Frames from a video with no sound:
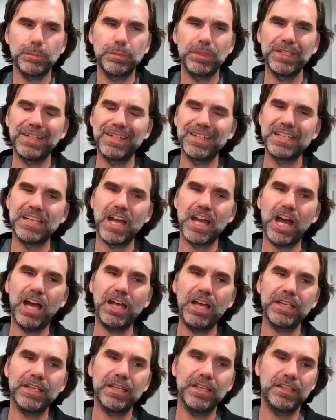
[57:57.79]
but
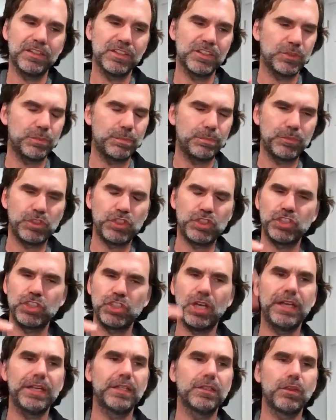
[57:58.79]
not in this
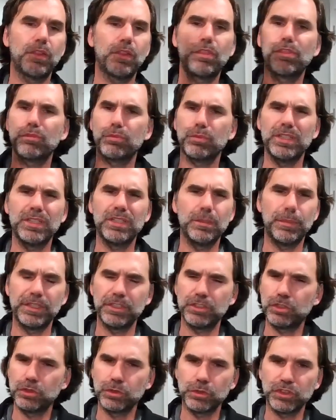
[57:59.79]
giant
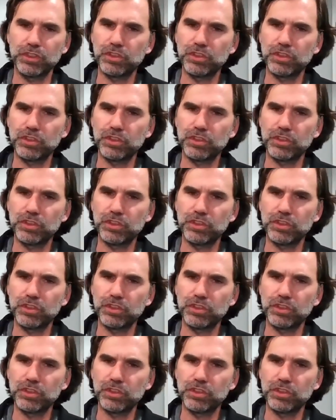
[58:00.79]
three-dimensional